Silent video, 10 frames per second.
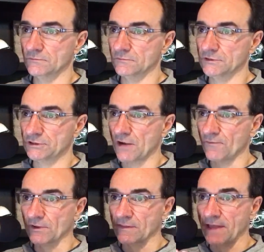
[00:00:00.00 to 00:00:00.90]

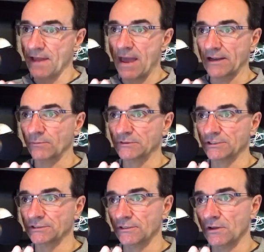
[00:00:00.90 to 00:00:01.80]
shuffle at the linebacker
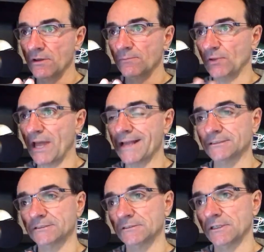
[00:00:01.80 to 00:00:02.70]
position,
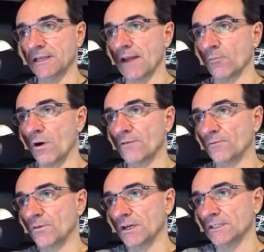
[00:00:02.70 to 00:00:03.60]
plant, and
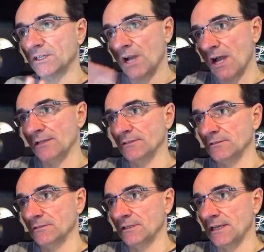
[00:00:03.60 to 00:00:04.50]
on one foot,
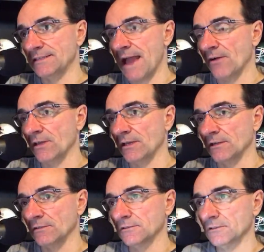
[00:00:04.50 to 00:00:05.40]
cut, get
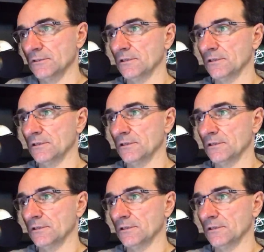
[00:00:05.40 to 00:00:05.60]
downhill,